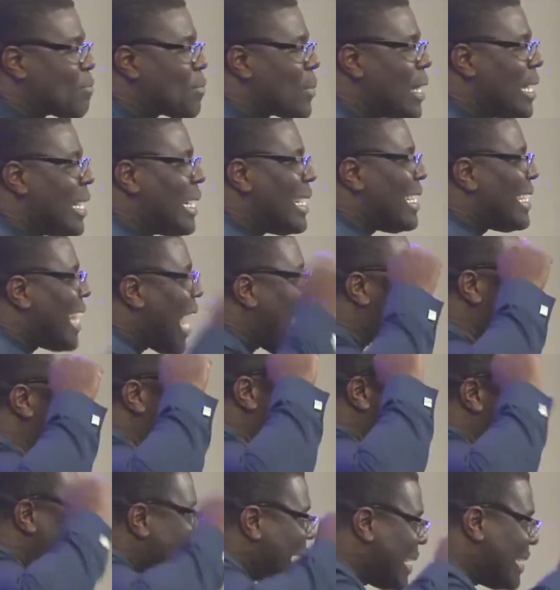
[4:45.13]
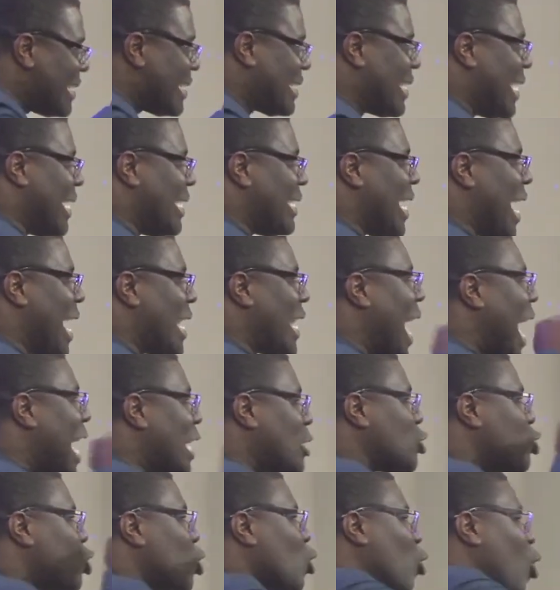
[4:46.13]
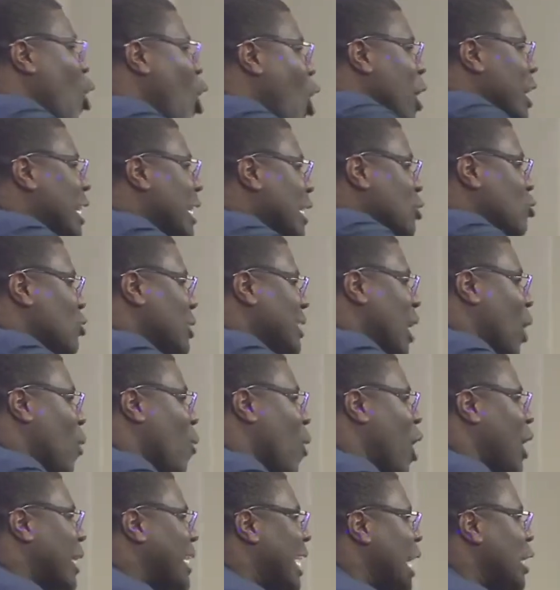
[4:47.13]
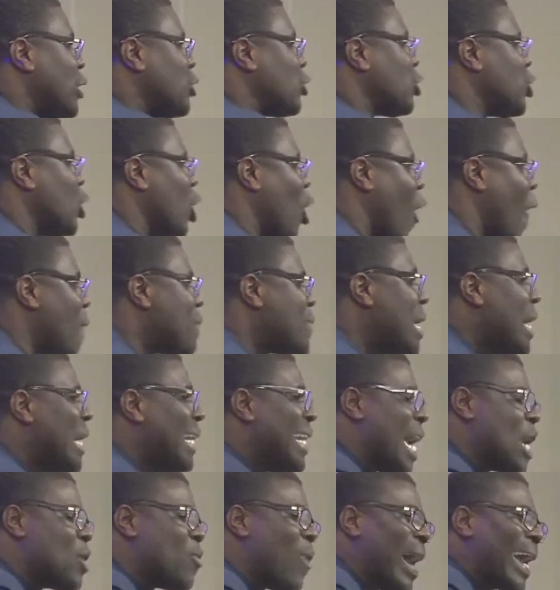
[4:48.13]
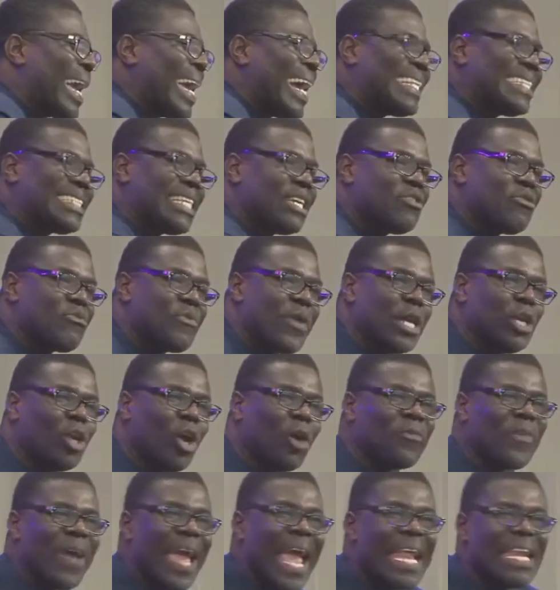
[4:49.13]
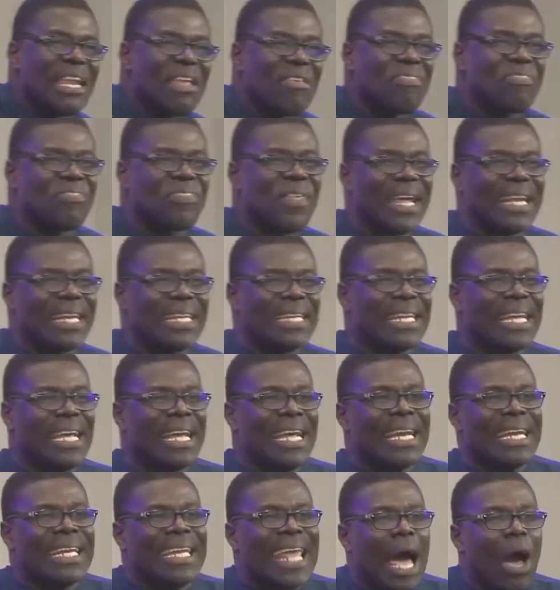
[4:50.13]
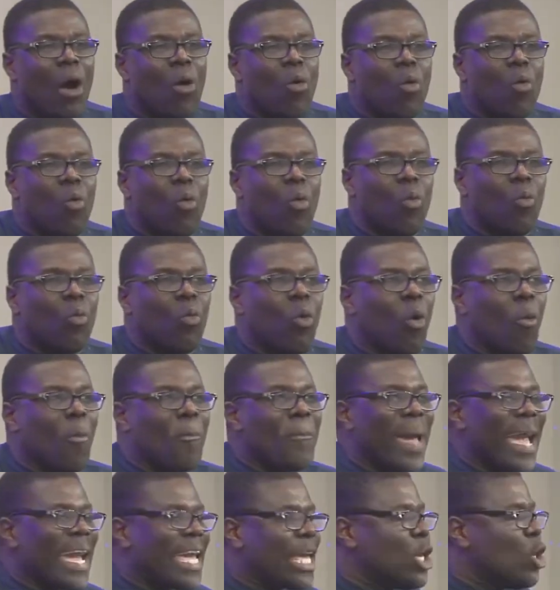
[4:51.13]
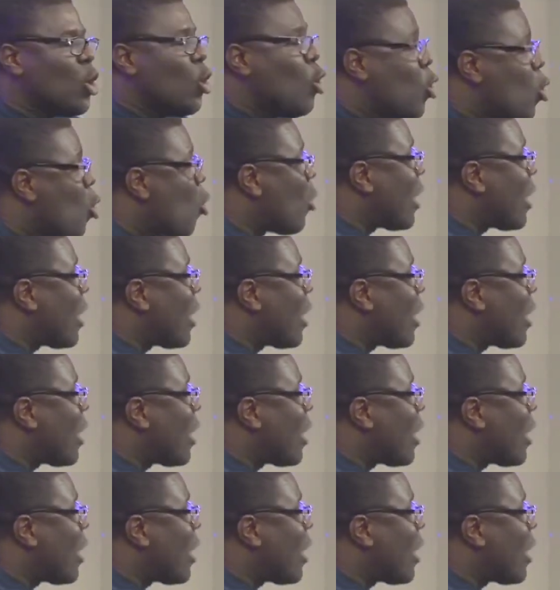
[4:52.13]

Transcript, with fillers: that mindset that as you go into the world, ensure that you are getting rid of anything that will make you look